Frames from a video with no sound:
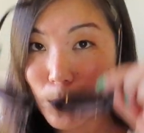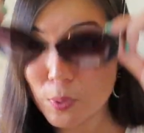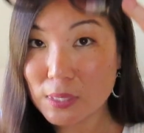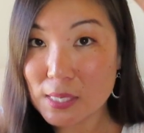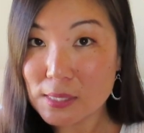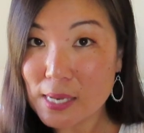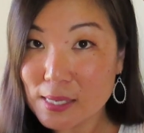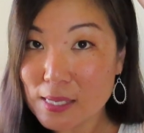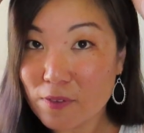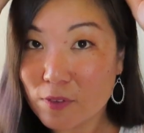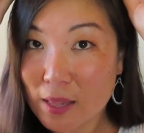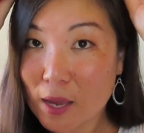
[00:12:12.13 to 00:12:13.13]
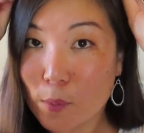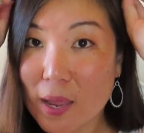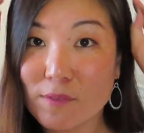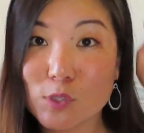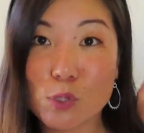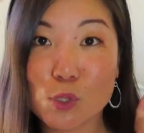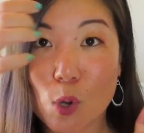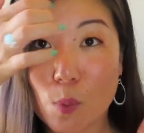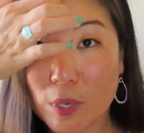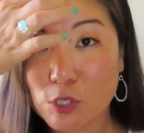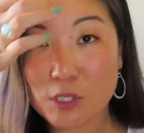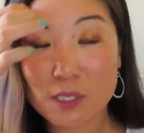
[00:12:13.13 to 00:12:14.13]
But these days I feel like we have so
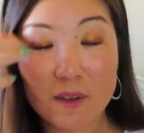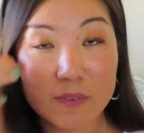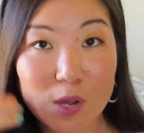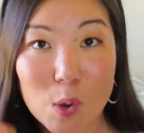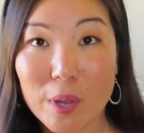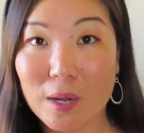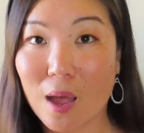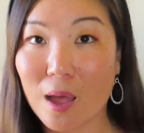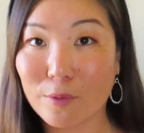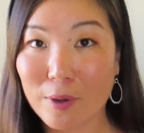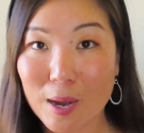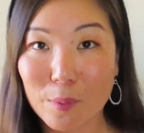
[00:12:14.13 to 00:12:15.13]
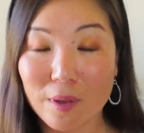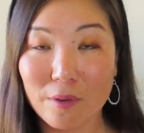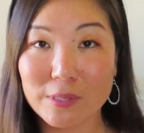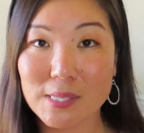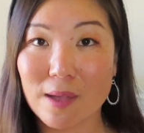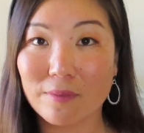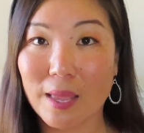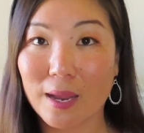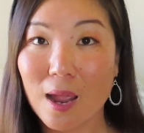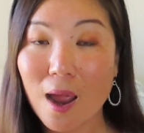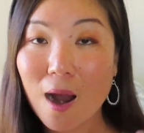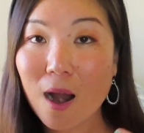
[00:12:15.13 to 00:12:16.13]
much stuff going on, right? We always have
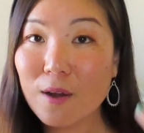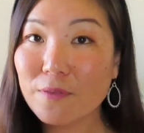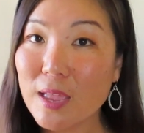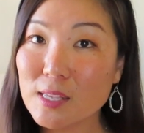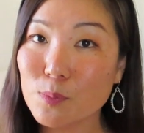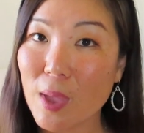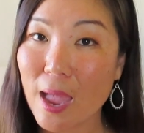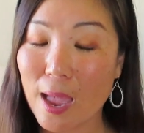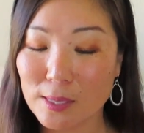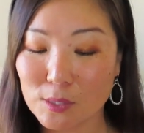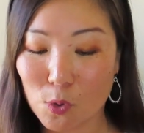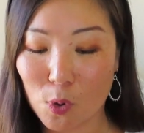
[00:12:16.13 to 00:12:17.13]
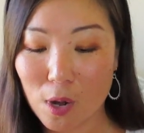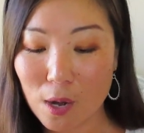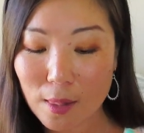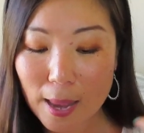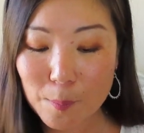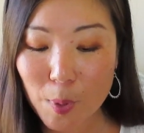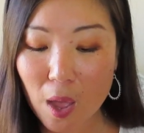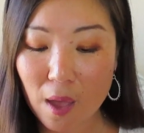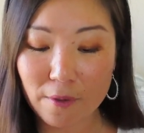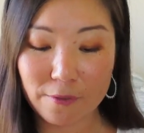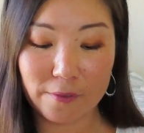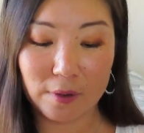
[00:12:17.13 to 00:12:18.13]
like our face mask or our like
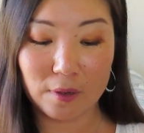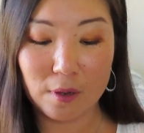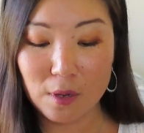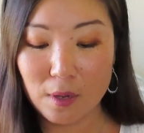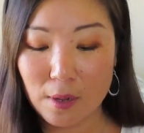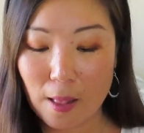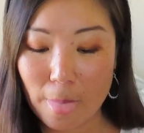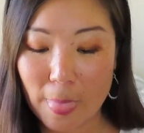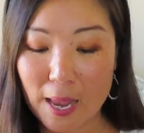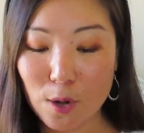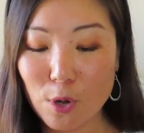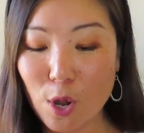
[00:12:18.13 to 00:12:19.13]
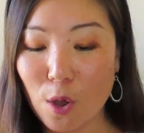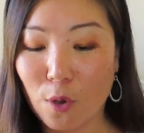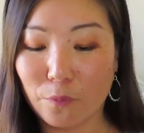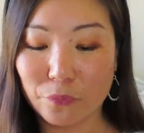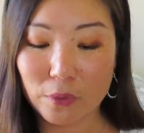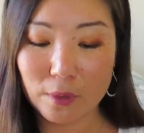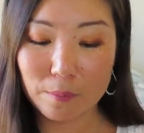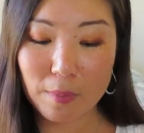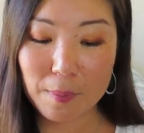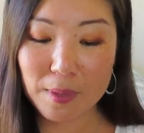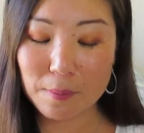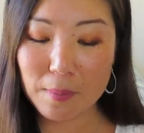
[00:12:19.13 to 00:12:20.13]
buff and I don't know.
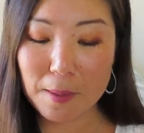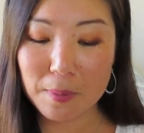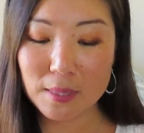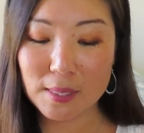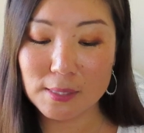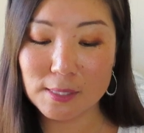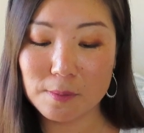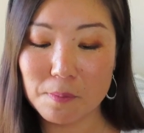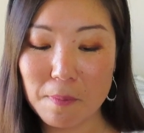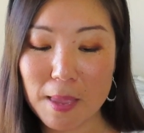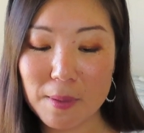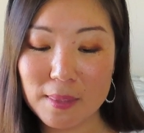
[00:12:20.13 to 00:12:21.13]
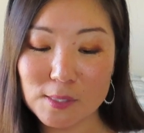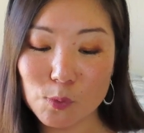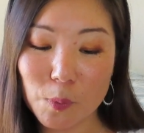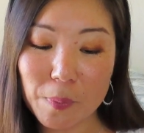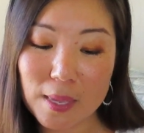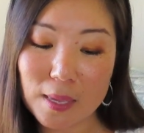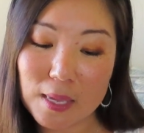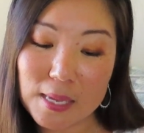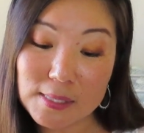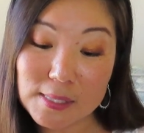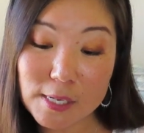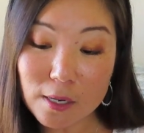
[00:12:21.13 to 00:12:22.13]
Maybe, maybe this maybe this will be
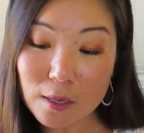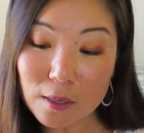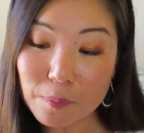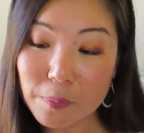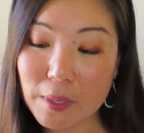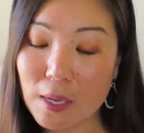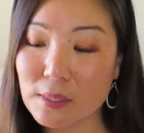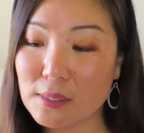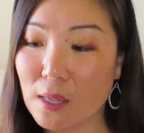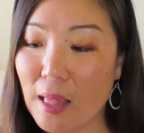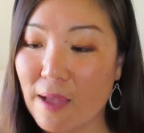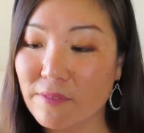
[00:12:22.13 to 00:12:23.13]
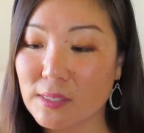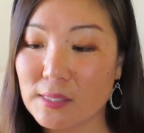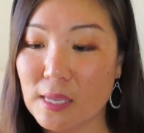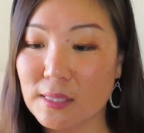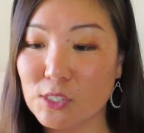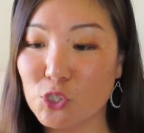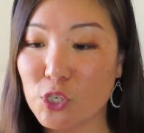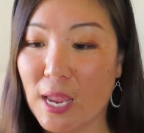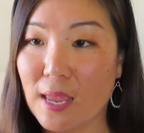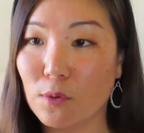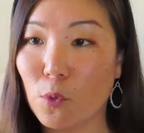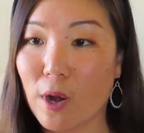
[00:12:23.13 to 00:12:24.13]
easier because I'll have this, this
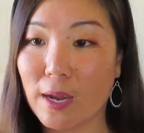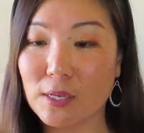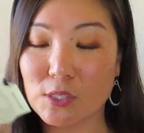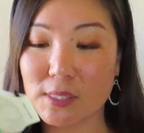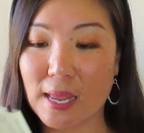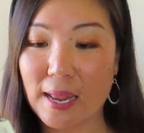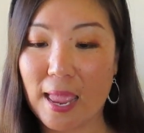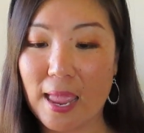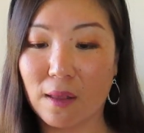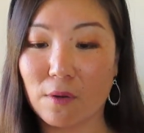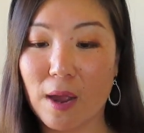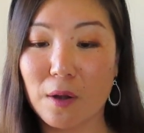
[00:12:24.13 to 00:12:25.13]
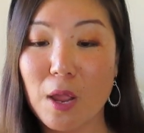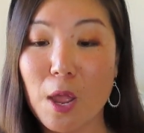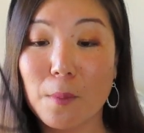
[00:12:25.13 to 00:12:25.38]
chain where I can just kind of hang it around.